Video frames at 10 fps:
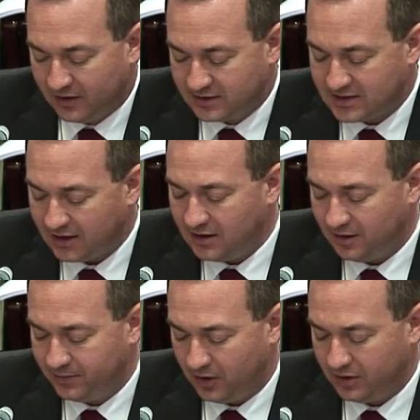The second
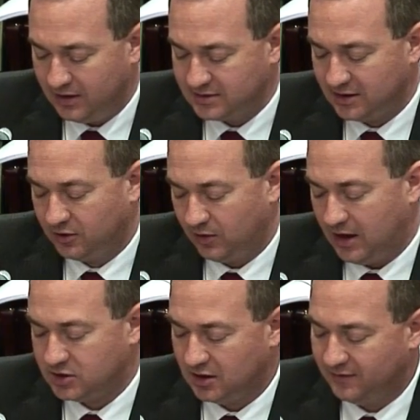component is the
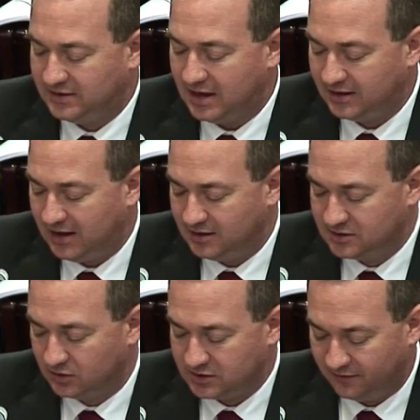creation of a
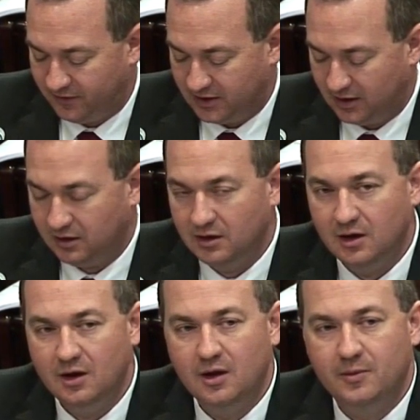dedicated source of funding.
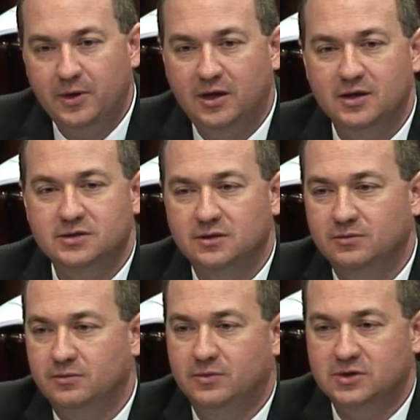Because,
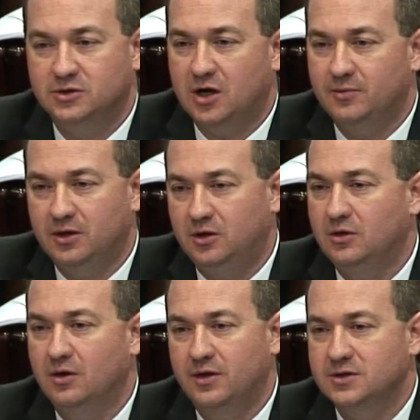Mr. Chairman,
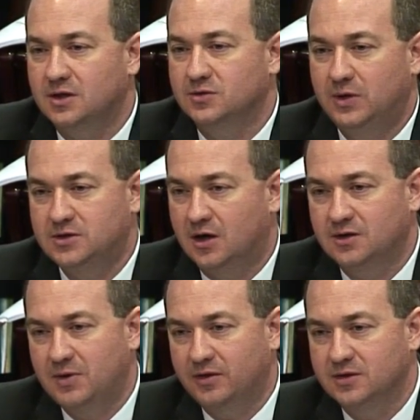you know this because we
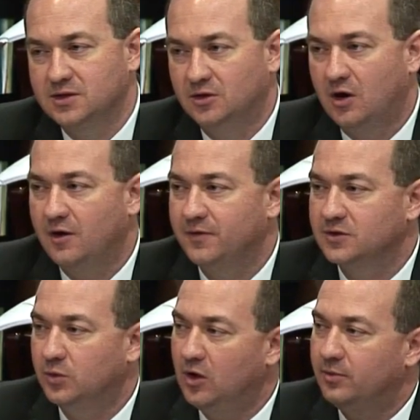talked about this in your
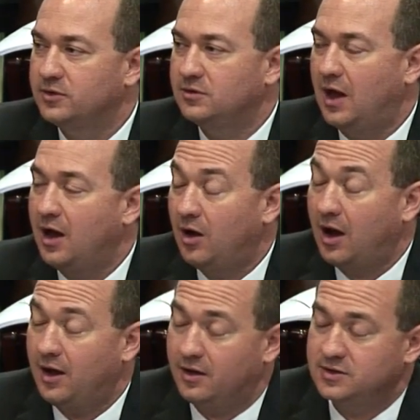office. We almost, I,
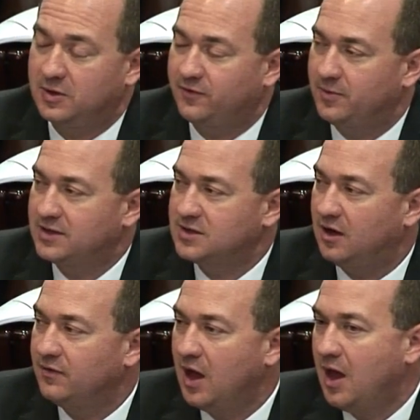I'll speak for
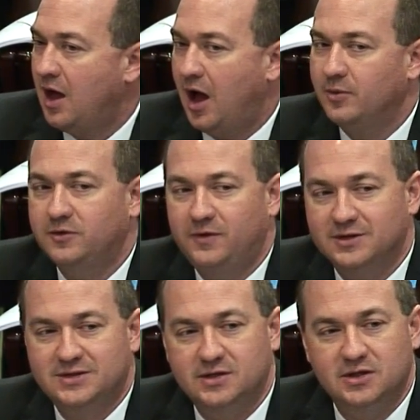myself, I almost
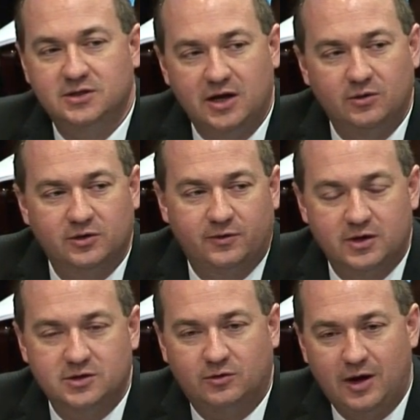feel it's disingenuous
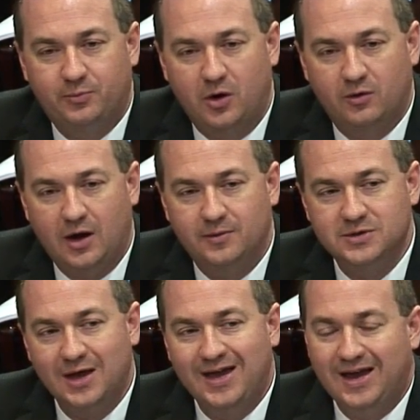for us to create
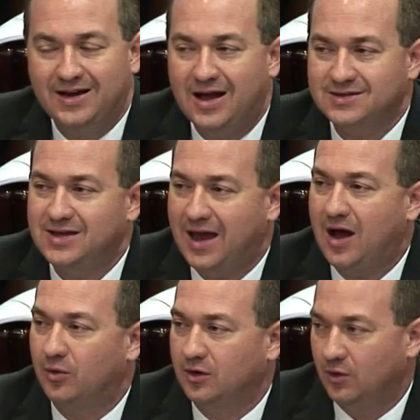programs and not say
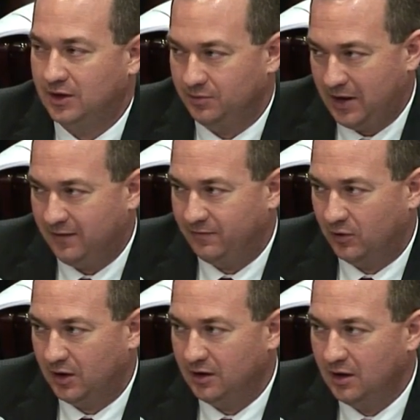how we're going to pay
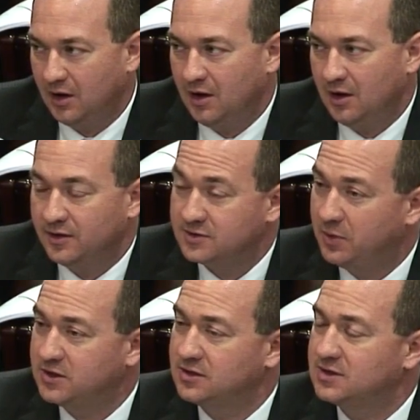for it. This
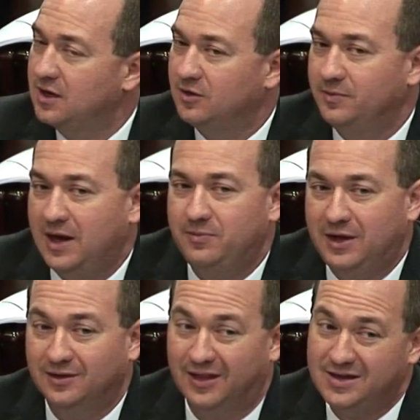budget cycle may
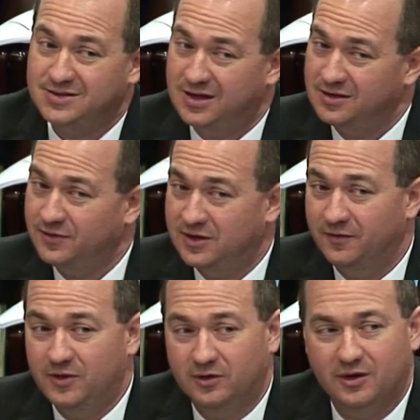be less dif
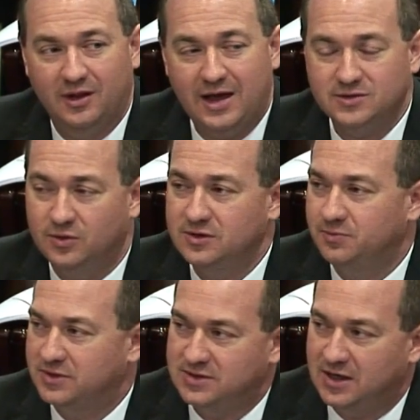difficult than the last ones,
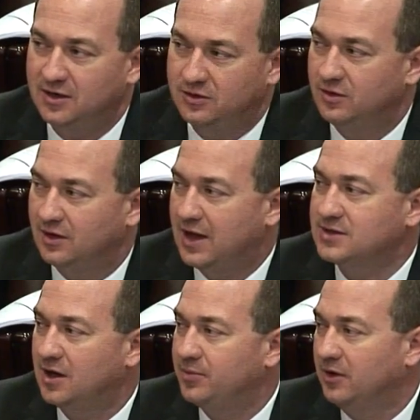but sitting through the
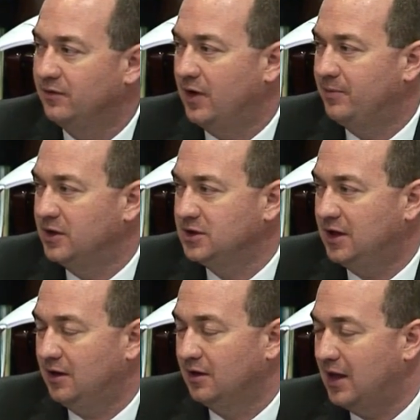last couple of uh,
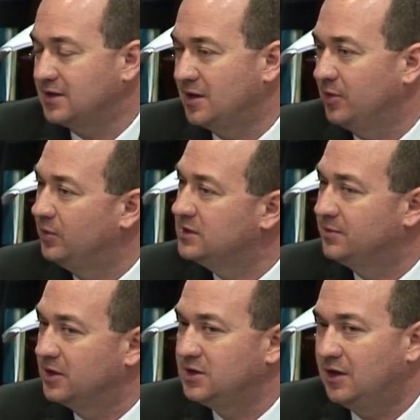budget, uh, last couple of weeks
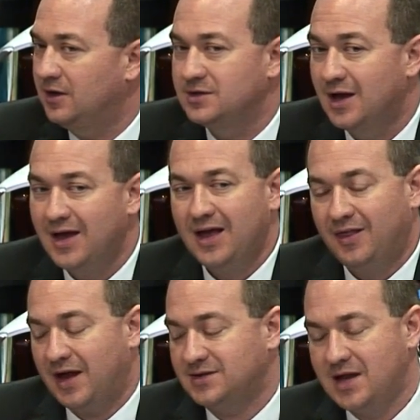of budget hearings,
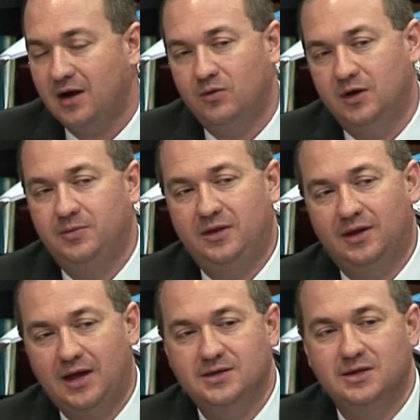that's not going to be
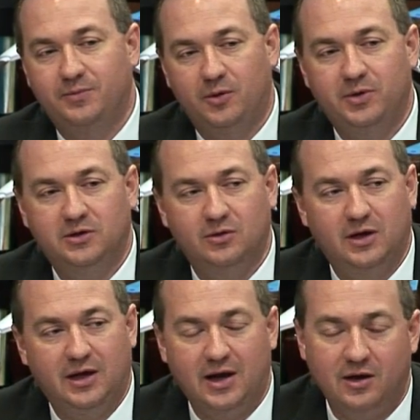the case in
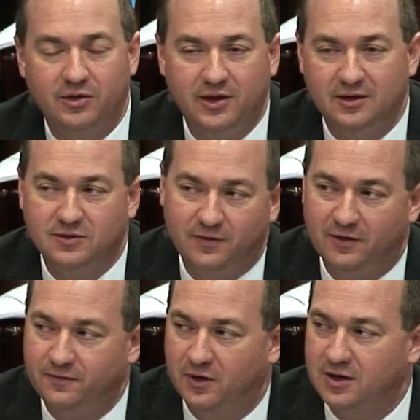perpetuity. And I don't think it's
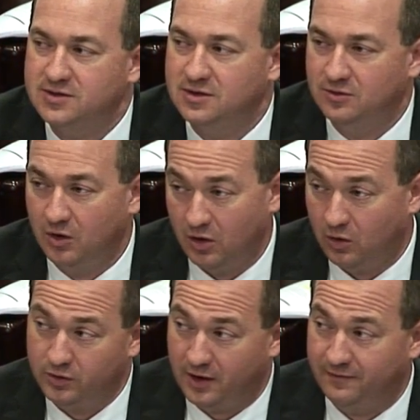fair for us to
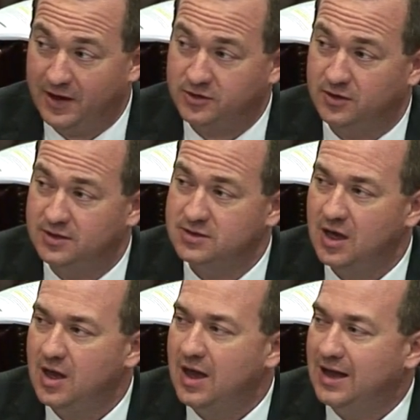hold our veterans
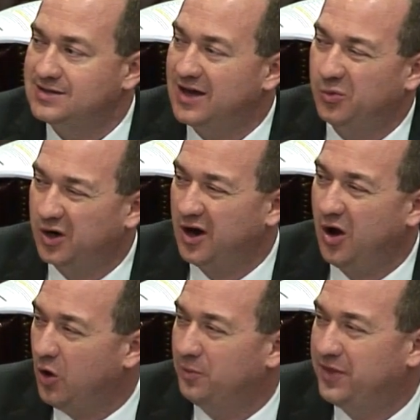and say we're going to
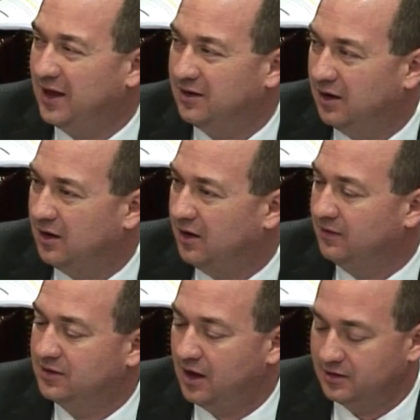hope that our,
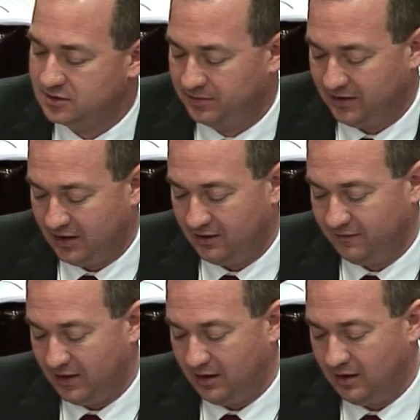our dollars will be there in,
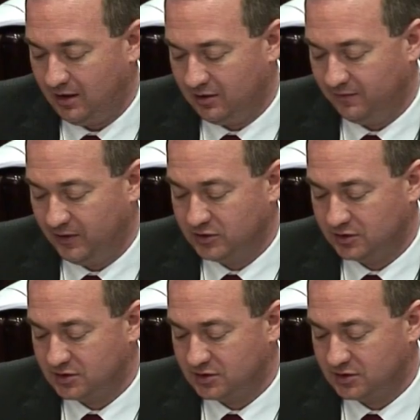a, in the future.